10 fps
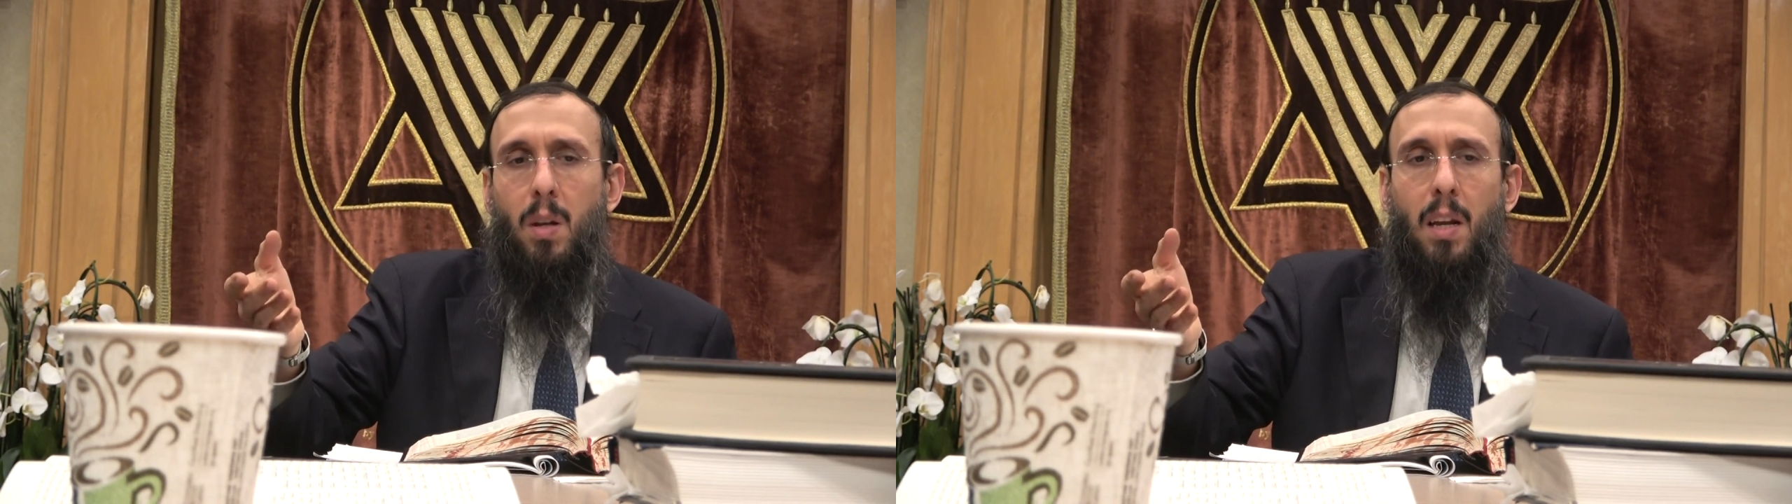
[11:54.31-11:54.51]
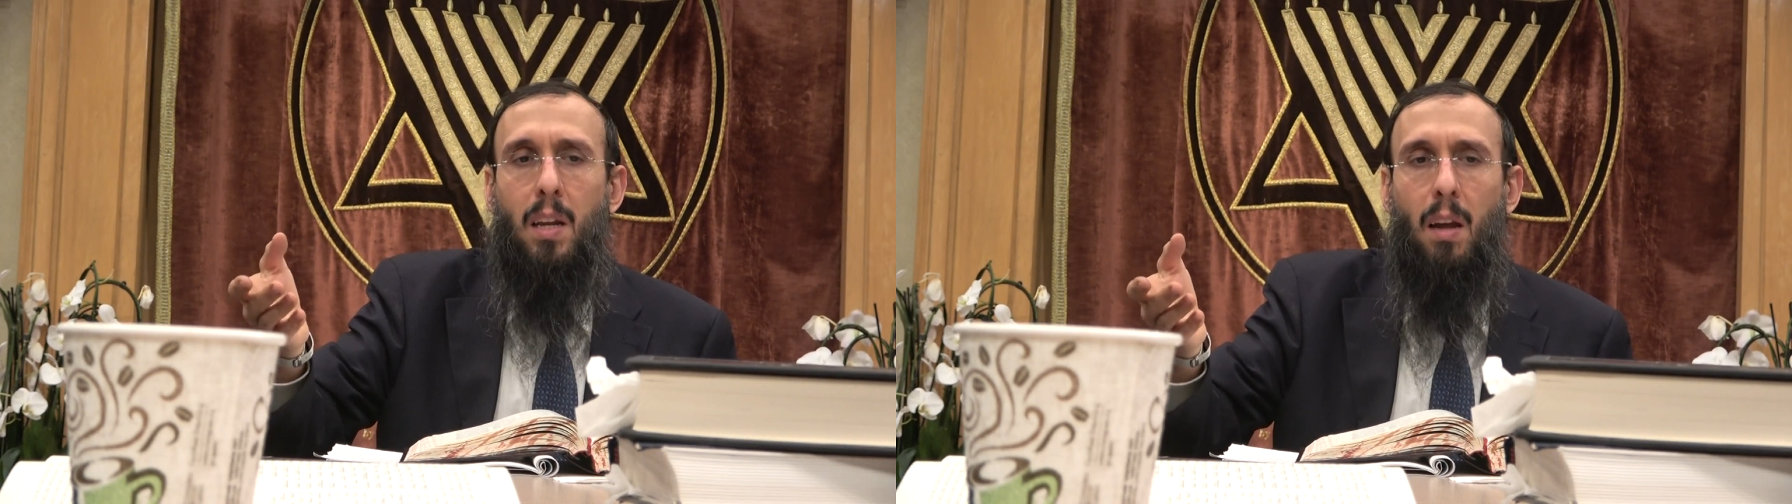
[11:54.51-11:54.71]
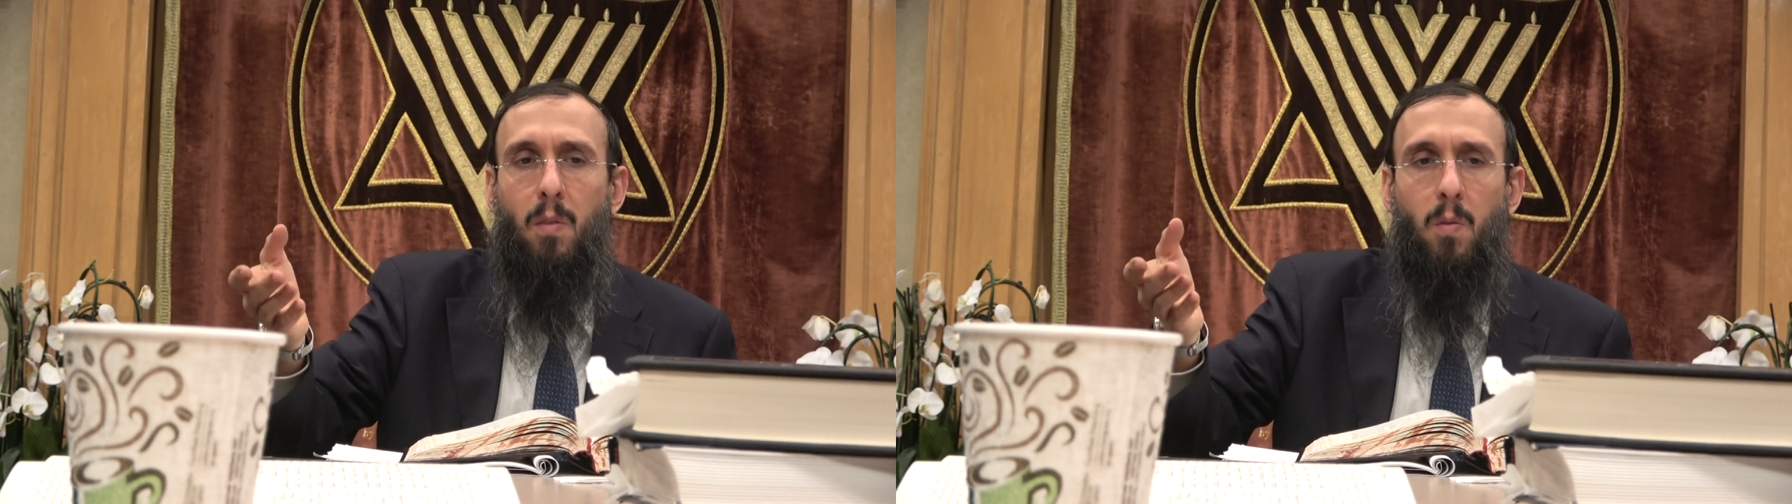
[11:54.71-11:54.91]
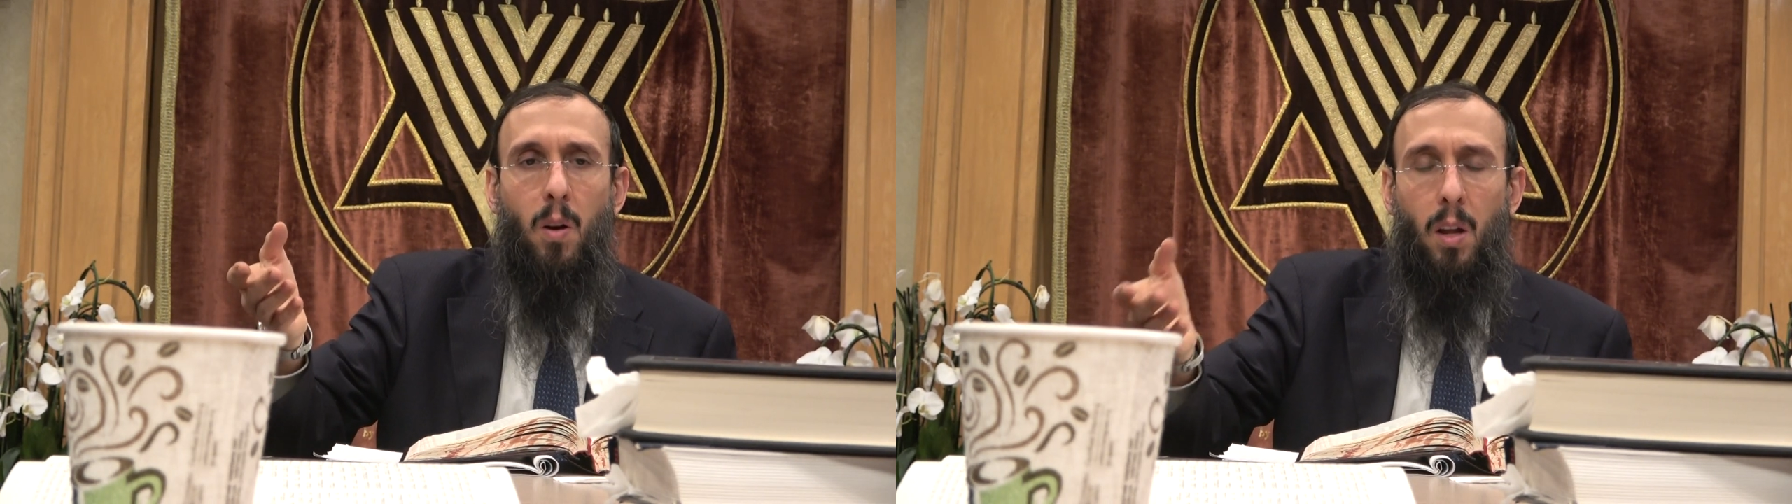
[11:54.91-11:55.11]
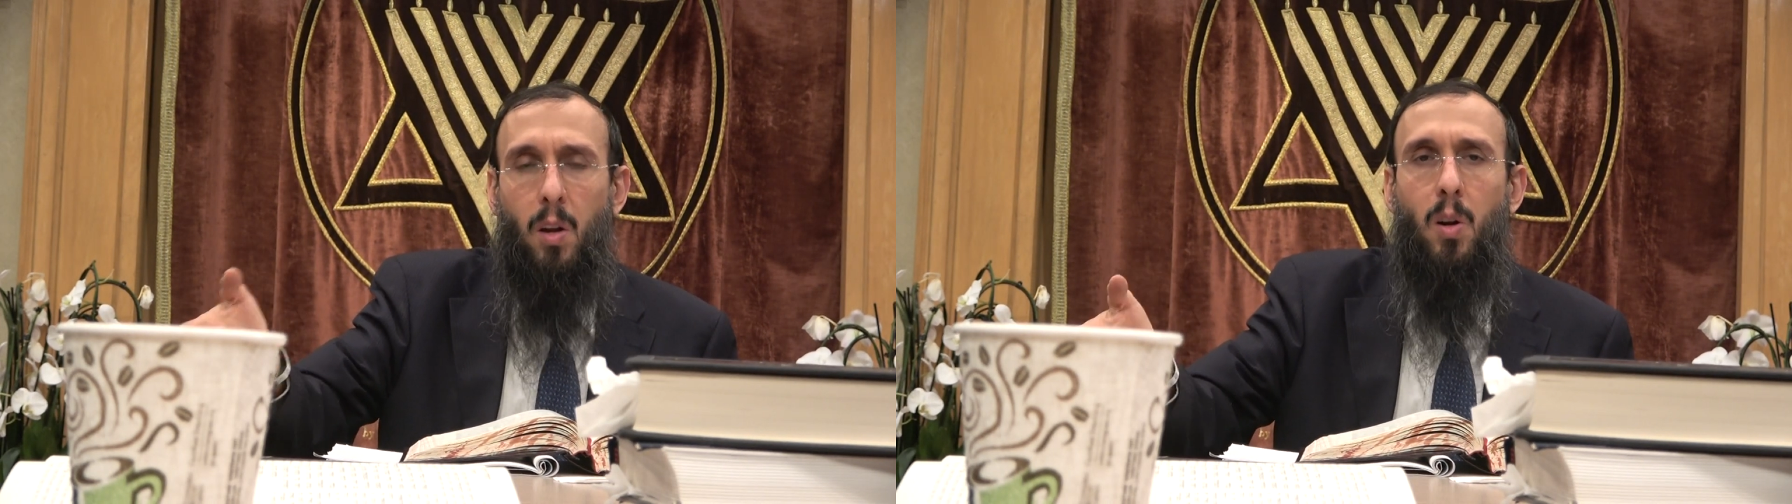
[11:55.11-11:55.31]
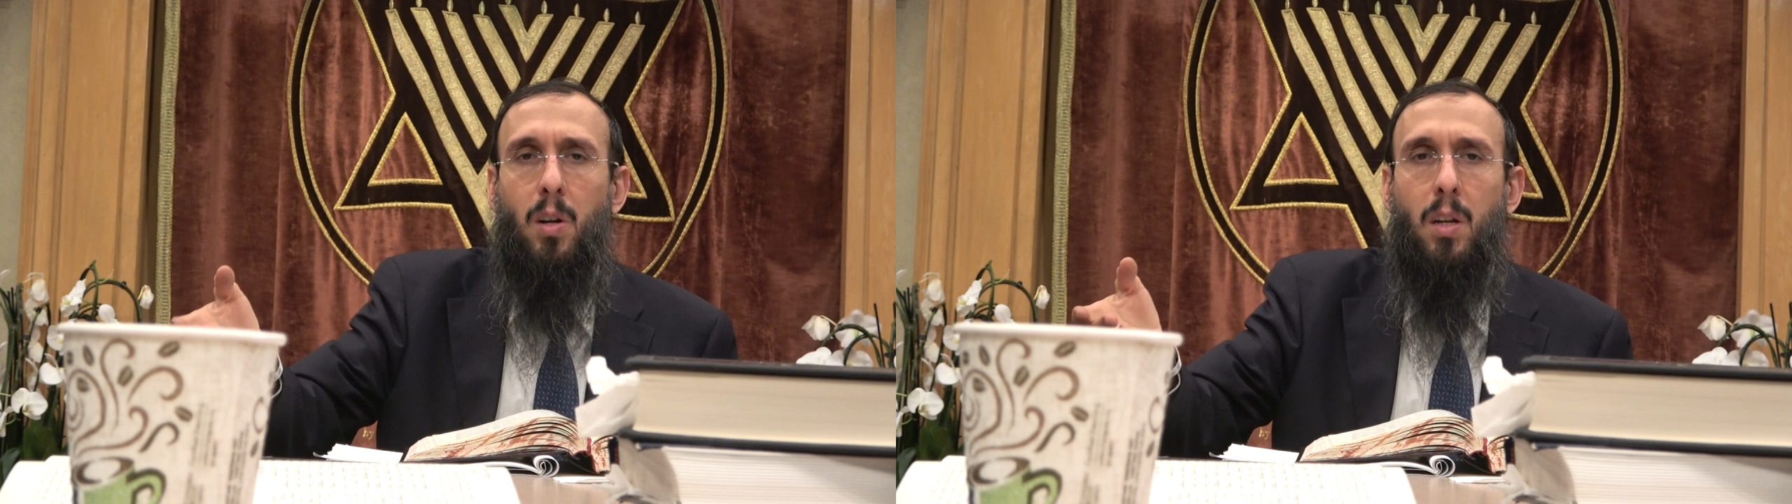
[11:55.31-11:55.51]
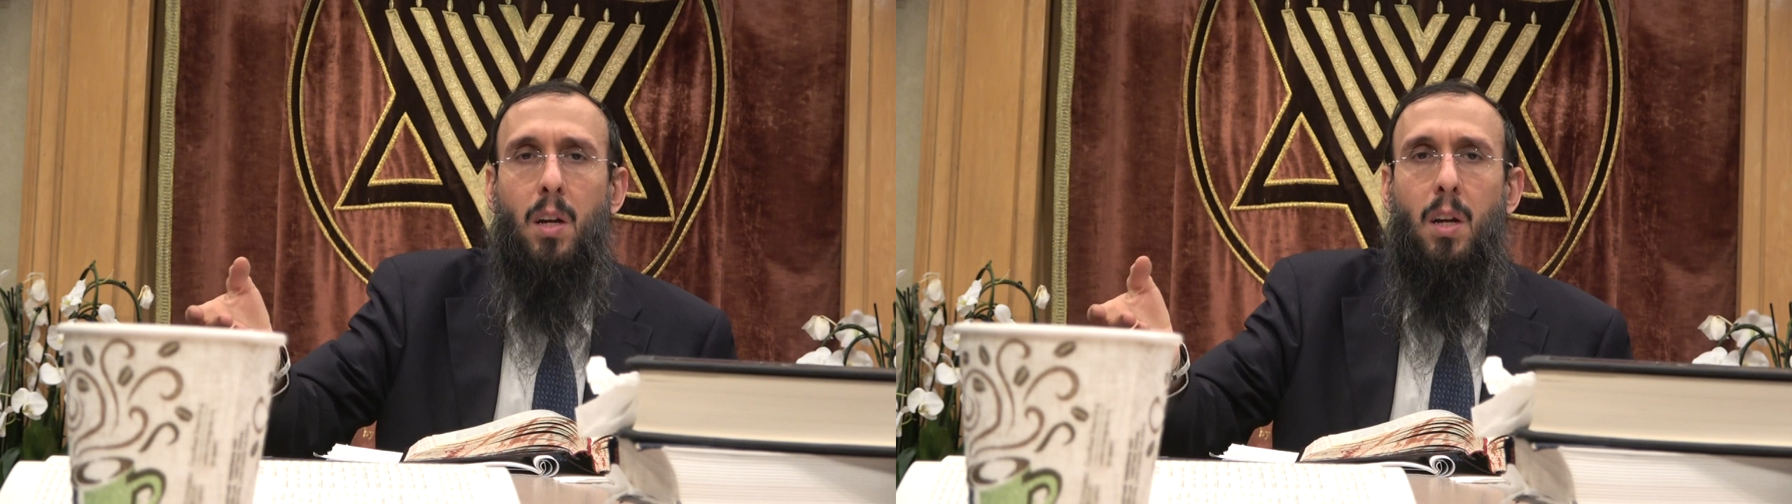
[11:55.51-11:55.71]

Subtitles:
and everyone heard